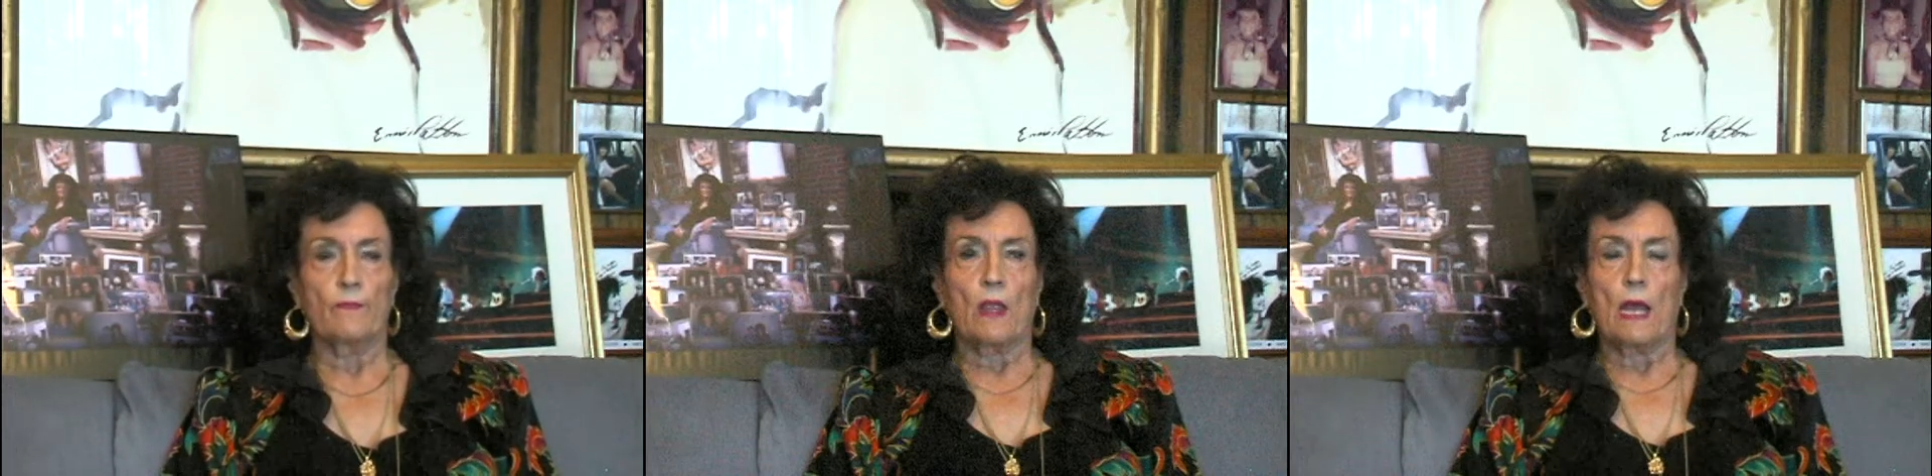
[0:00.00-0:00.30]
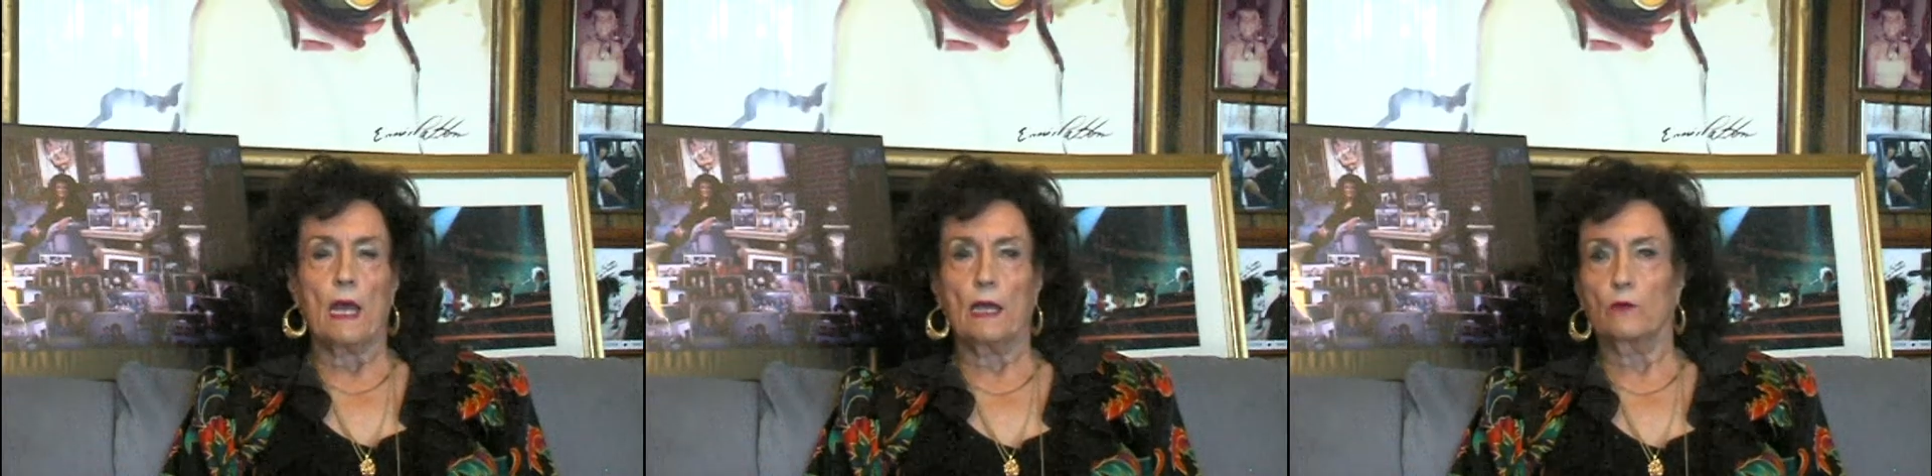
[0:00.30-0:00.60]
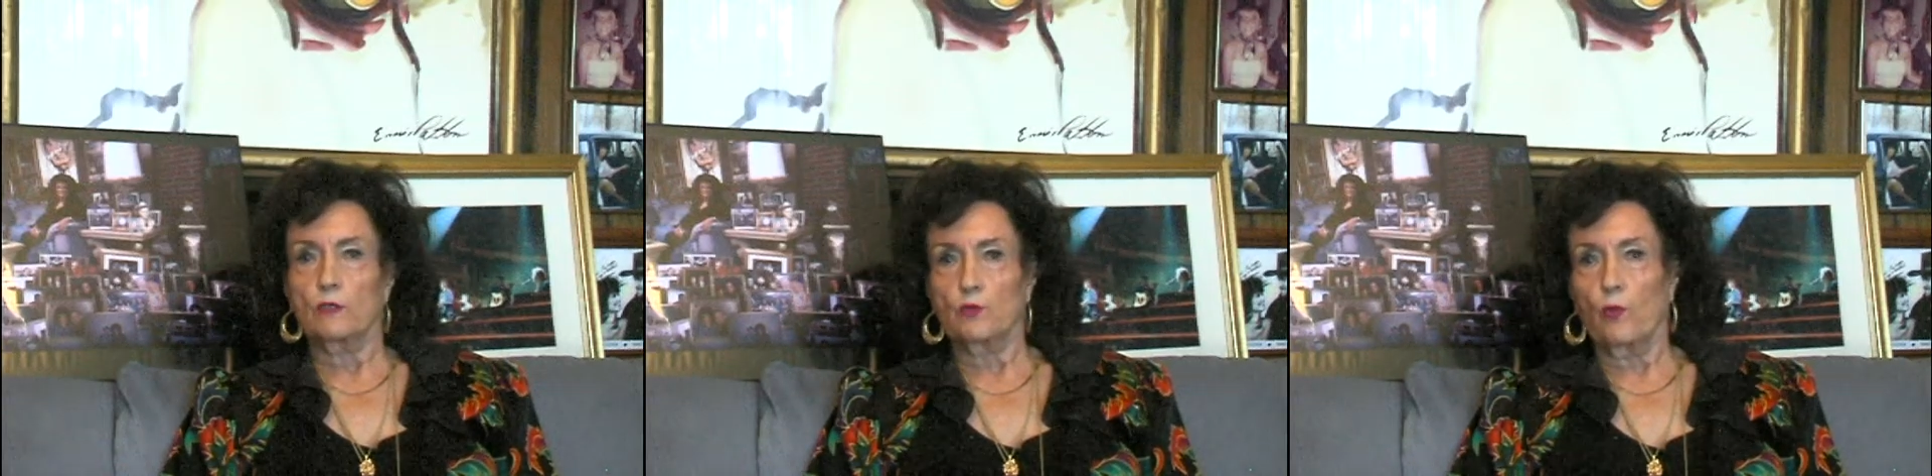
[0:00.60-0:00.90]
Hank was
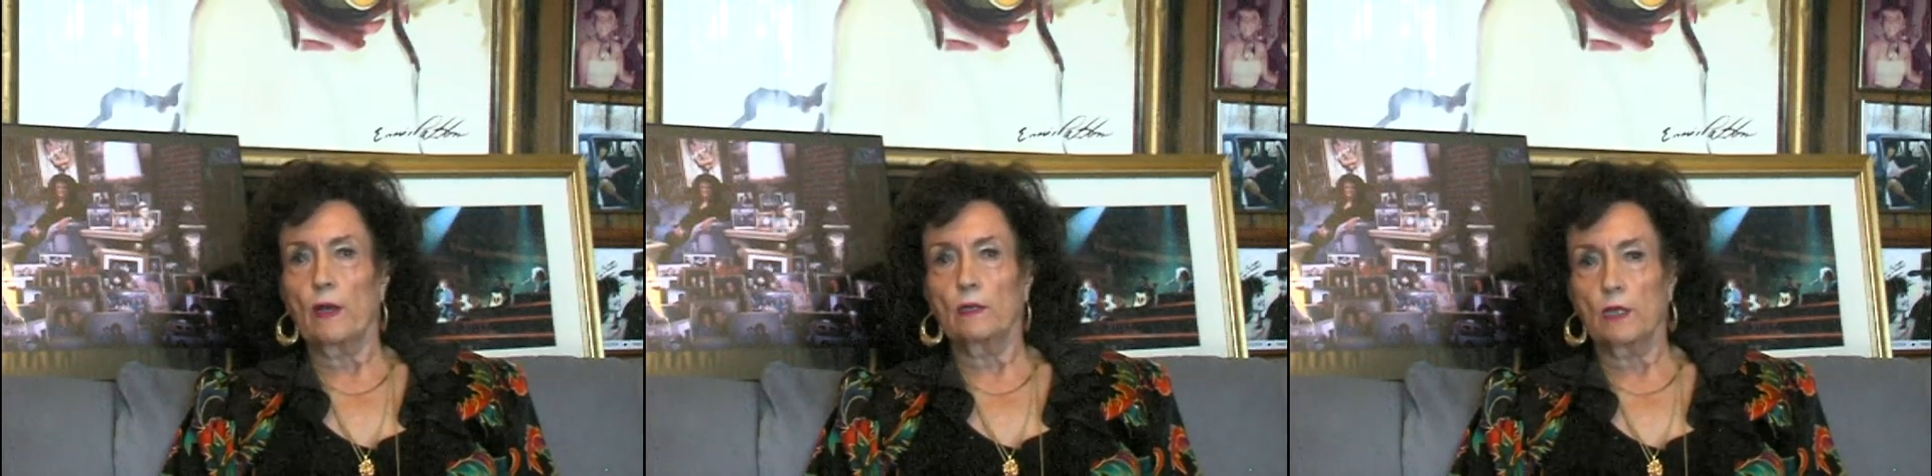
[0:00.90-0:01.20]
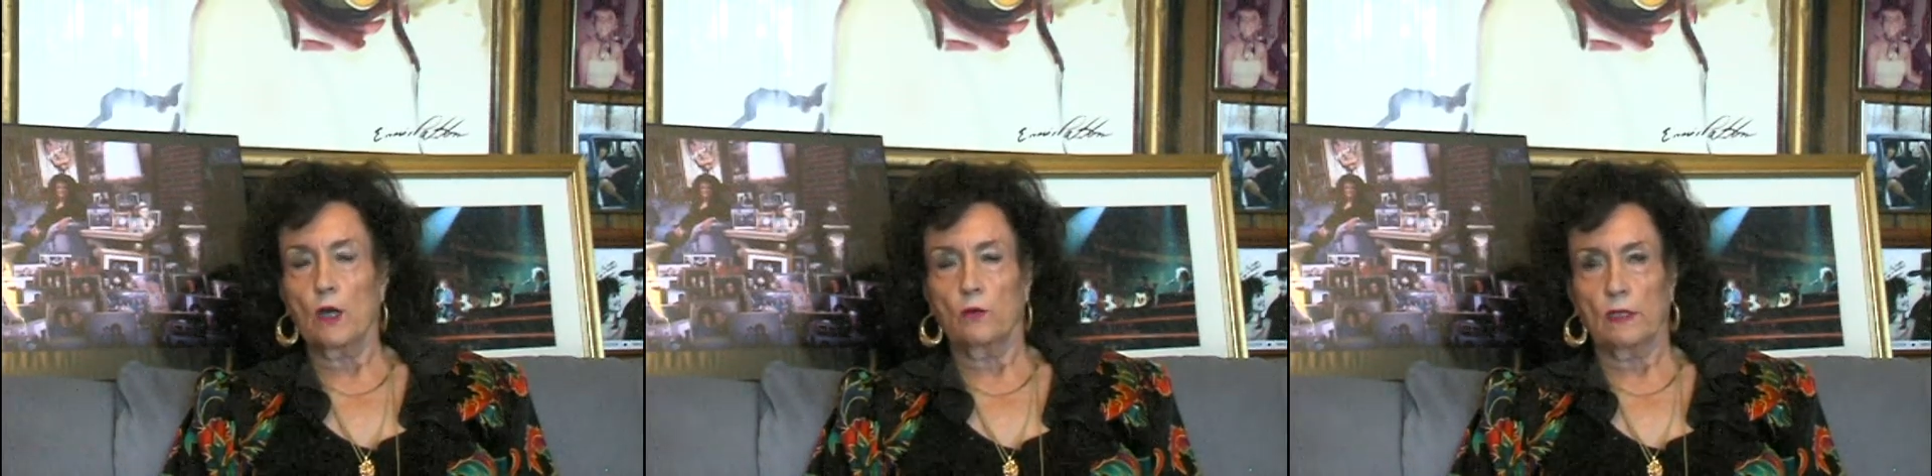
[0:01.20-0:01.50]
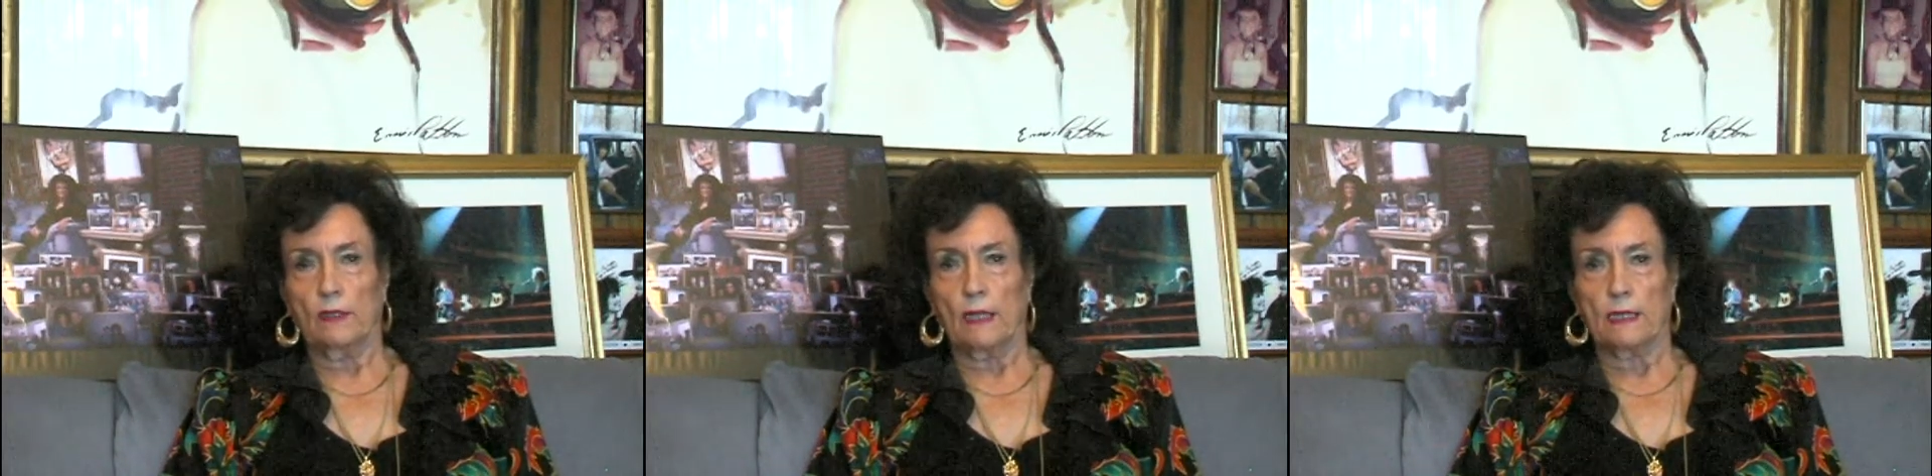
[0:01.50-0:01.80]
well known at
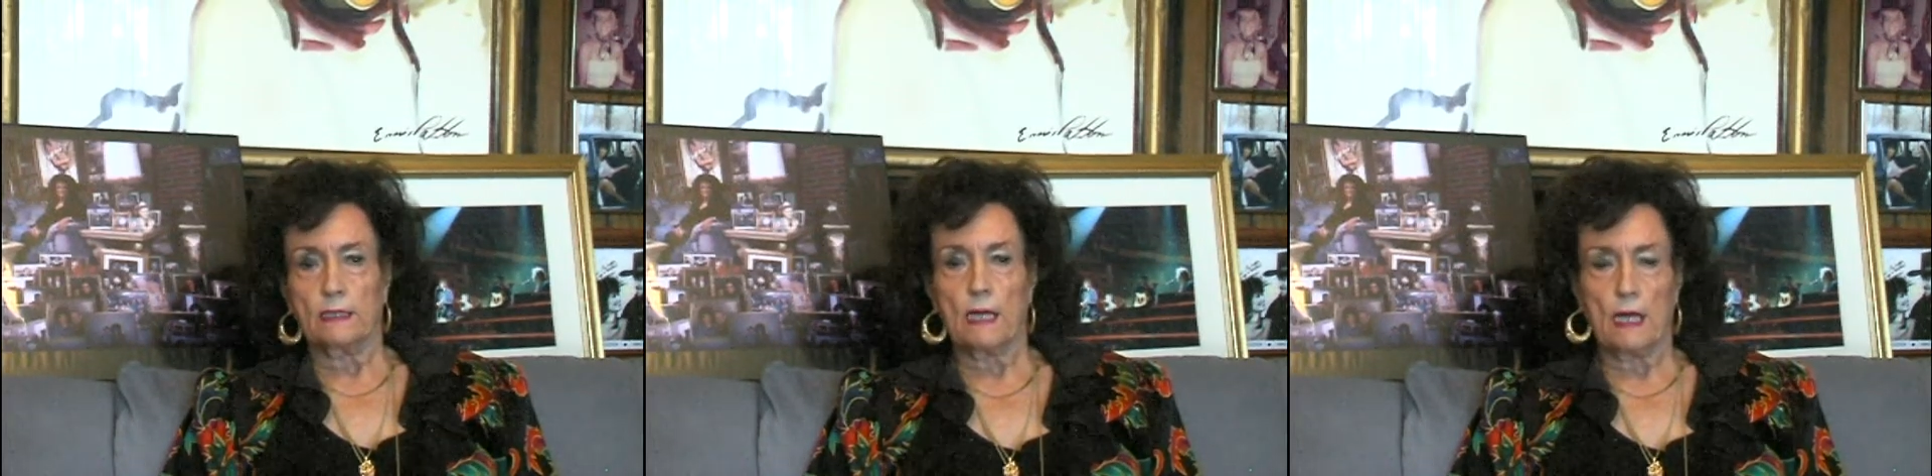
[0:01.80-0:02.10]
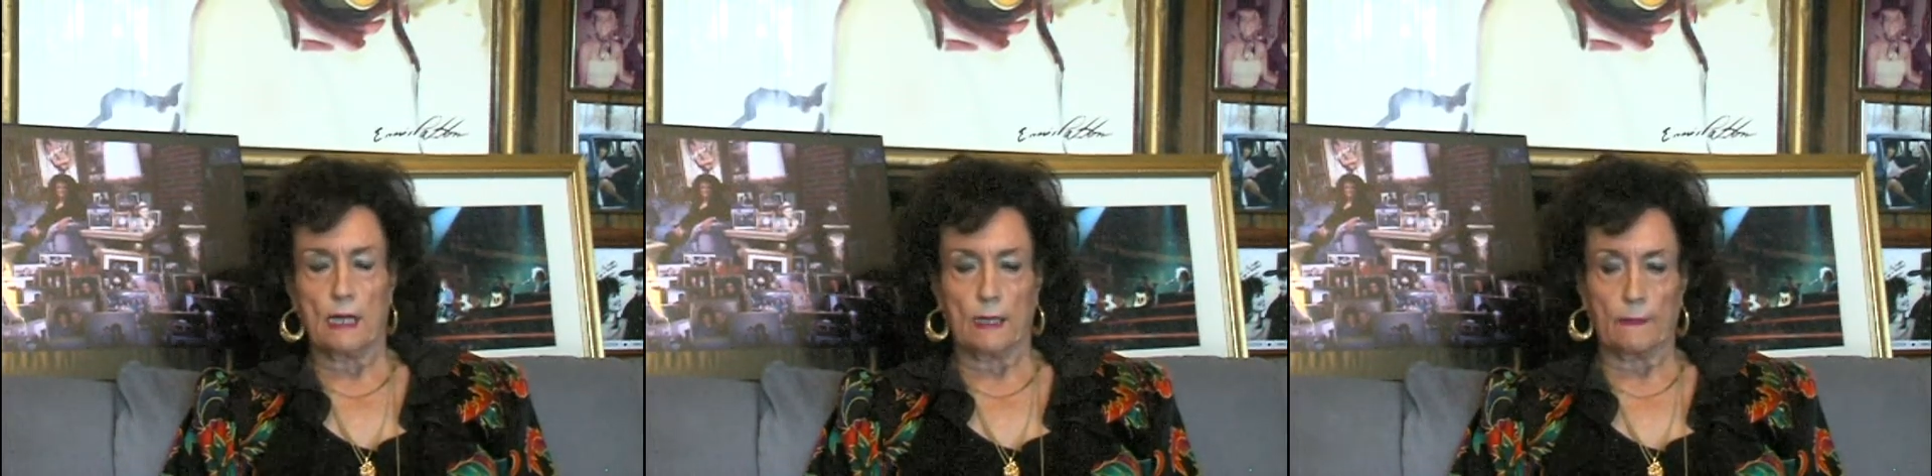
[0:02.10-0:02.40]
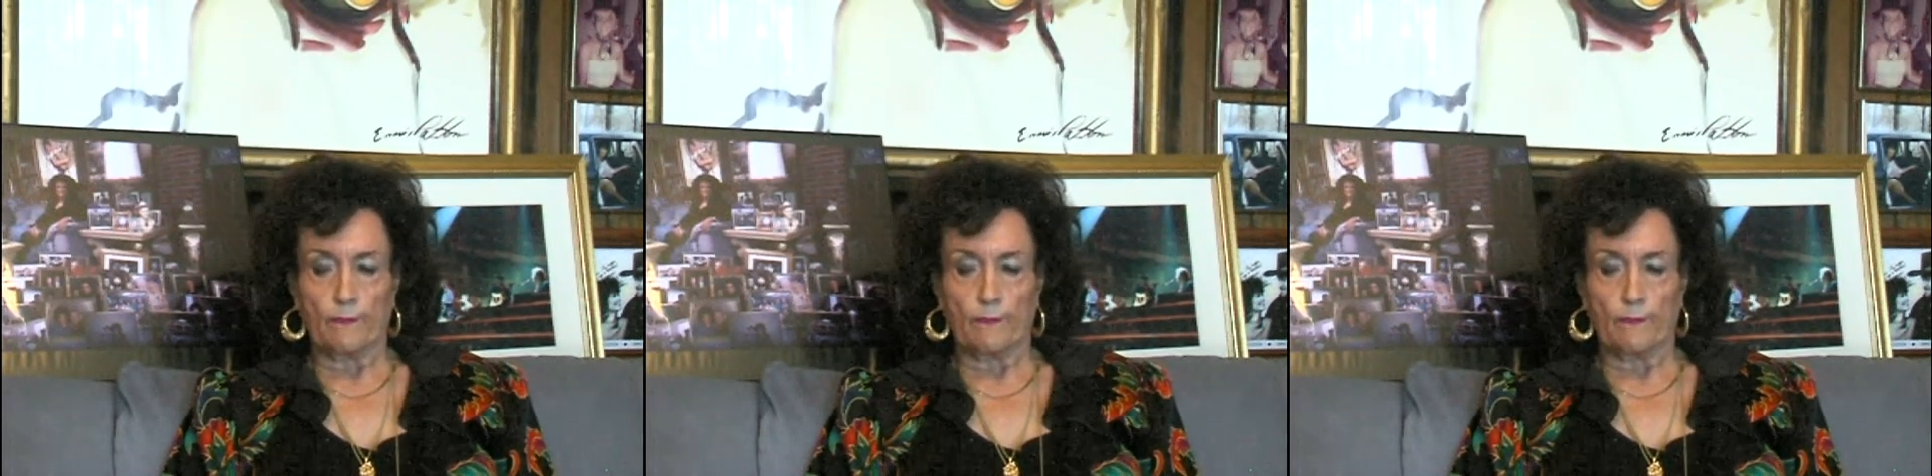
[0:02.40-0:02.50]
that time,